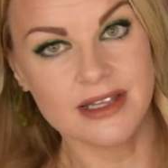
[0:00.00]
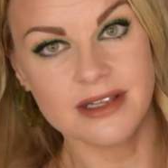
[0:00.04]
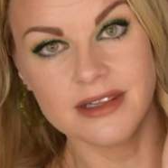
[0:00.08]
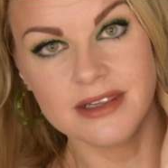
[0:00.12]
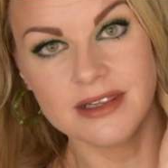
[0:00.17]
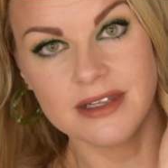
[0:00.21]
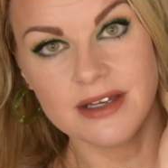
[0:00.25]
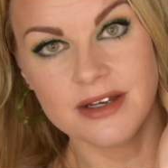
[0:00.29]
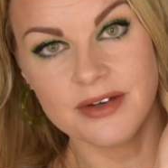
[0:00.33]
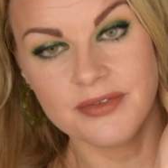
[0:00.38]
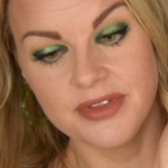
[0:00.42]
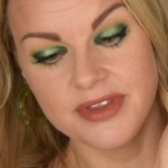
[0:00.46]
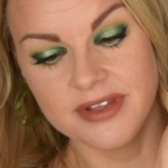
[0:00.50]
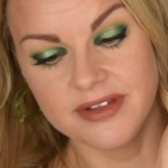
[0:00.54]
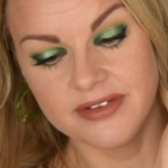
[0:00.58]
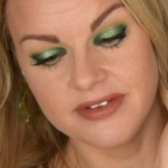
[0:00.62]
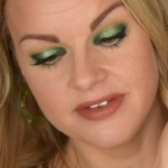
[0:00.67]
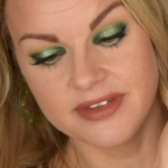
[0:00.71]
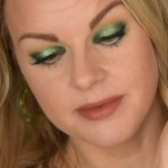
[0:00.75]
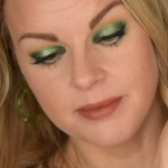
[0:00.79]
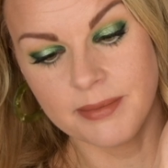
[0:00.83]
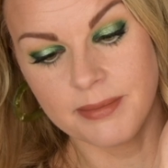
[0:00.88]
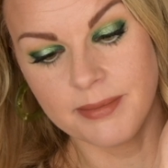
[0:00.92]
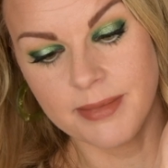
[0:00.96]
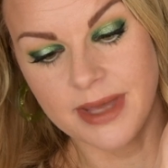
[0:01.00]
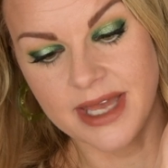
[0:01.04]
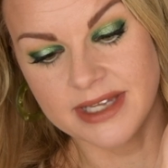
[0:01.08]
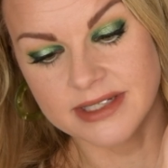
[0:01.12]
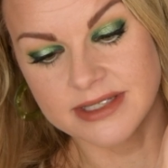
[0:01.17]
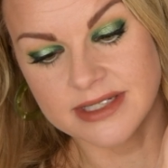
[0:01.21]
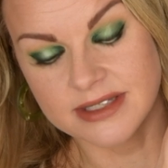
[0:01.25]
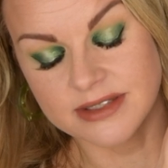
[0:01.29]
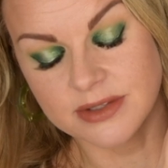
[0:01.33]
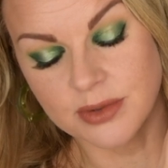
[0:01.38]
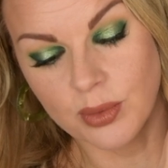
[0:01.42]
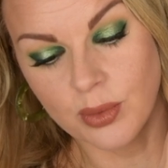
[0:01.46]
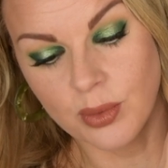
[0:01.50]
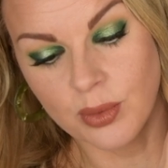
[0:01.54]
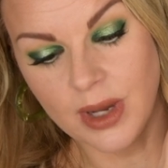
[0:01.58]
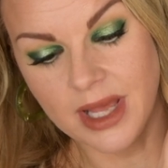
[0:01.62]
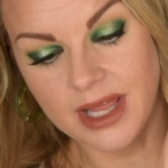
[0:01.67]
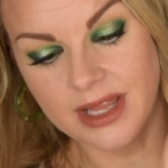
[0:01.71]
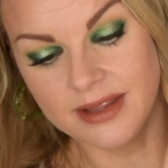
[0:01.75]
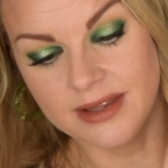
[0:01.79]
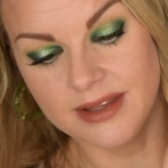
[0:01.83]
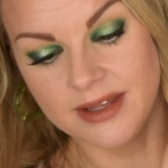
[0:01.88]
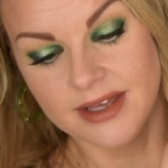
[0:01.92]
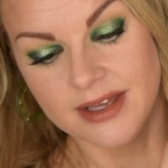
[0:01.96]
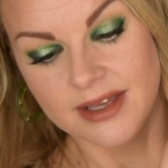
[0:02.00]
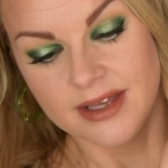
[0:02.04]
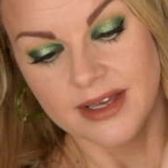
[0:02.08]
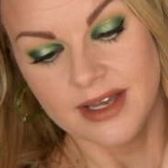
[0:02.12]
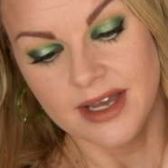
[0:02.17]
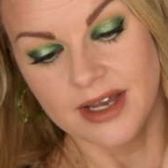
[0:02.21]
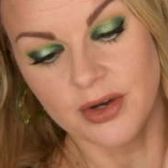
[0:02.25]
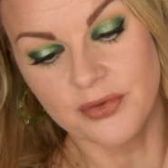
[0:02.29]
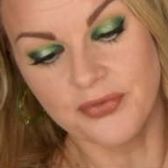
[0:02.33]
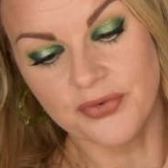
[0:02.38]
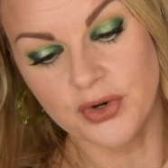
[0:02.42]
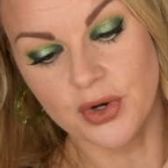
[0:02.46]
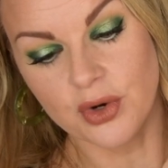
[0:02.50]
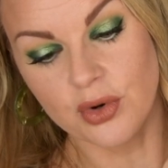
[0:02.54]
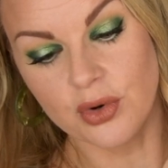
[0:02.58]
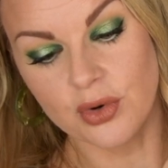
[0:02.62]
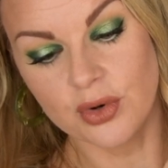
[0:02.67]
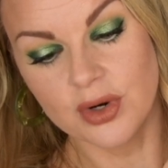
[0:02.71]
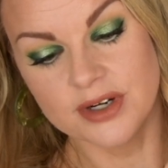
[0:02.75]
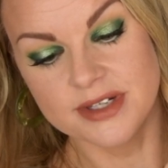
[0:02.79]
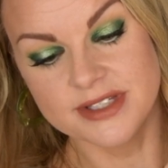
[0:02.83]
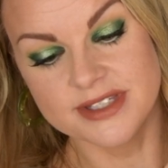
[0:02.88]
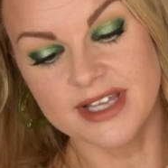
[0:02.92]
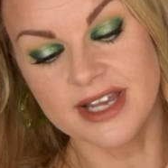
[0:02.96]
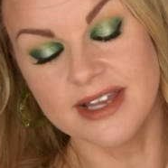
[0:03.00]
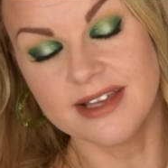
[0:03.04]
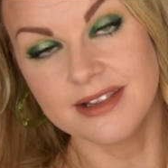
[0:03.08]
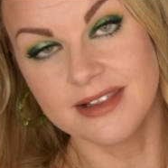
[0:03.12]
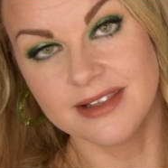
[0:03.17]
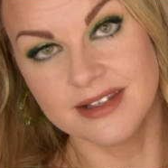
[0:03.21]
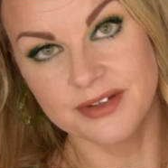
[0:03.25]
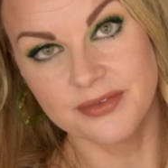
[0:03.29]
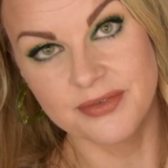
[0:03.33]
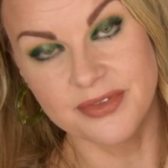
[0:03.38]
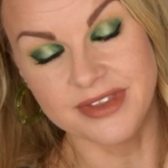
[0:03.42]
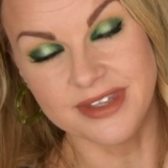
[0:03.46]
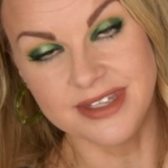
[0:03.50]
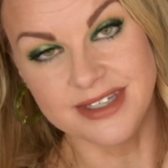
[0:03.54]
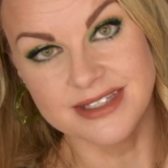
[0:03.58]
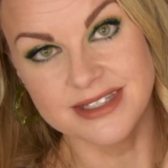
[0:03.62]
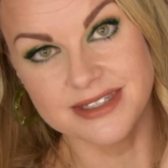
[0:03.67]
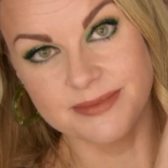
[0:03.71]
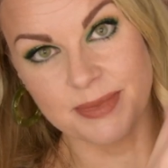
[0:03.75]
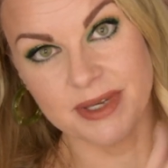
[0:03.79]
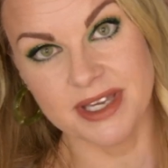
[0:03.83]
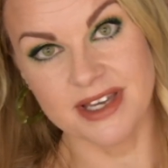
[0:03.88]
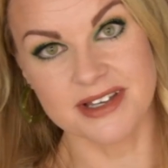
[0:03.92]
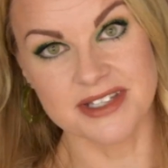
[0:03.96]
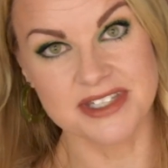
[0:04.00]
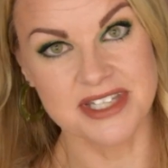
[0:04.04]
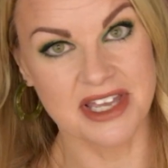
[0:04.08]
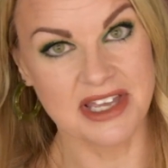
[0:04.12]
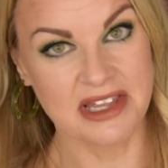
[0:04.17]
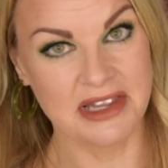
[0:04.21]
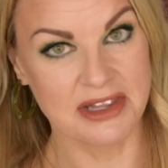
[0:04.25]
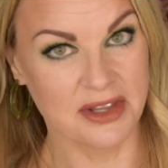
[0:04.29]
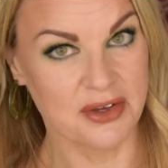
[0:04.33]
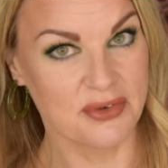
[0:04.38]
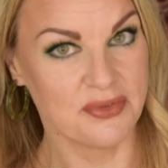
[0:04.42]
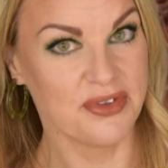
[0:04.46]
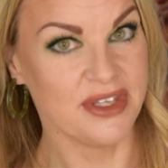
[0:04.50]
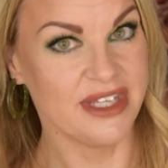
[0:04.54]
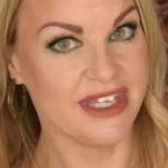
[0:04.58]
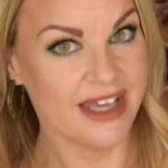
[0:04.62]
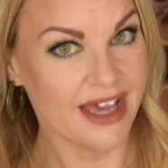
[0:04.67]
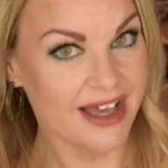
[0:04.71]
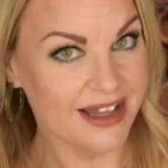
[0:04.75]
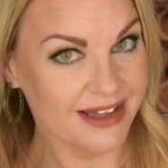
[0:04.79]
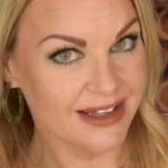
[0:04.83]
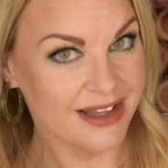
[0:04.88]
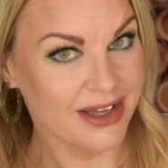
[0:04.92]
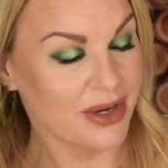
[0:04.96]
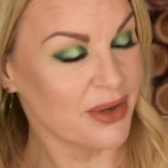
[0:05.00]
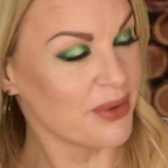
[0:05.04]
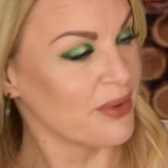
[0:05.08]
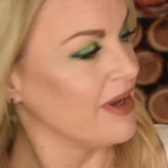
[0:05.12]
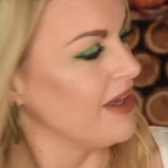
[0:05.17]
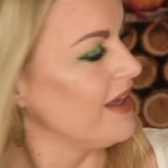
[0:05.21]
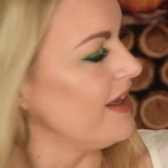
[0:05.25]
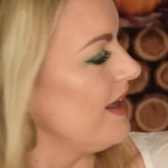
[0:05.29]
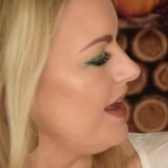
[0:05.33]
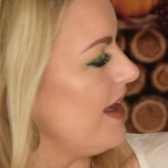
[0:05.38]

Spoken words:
love this matte as well. Of course, I love these because I love yellow